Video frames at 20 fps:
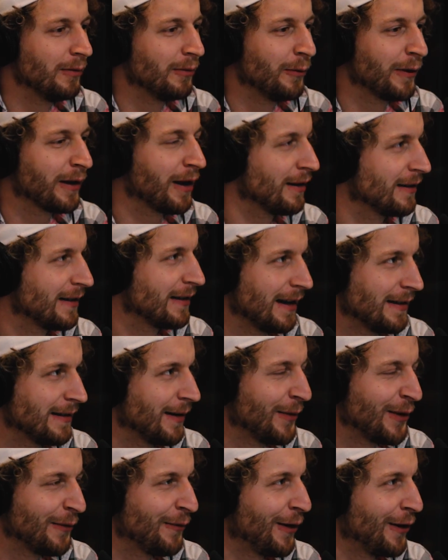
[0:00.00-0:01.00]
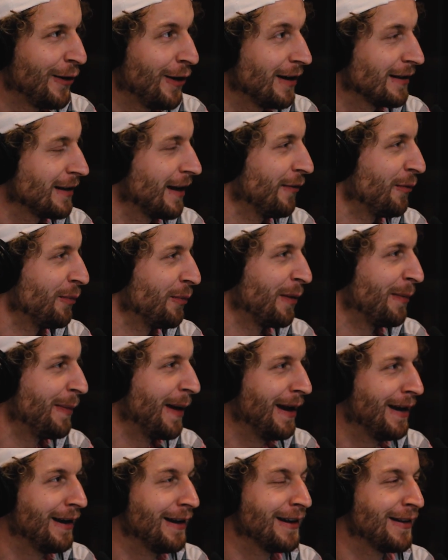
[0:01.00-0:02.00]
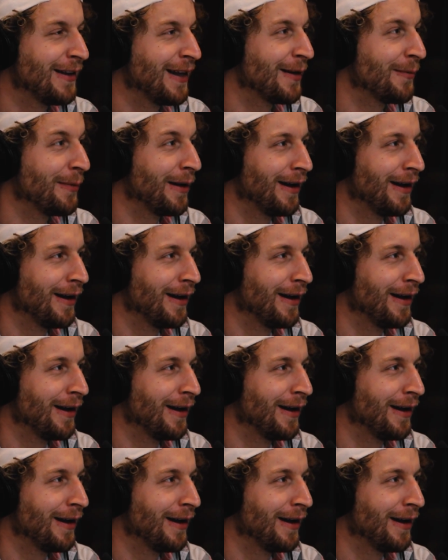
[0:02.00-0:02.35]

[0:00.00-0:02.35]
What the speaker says: were going to say something very nice. I haven't prepared anything,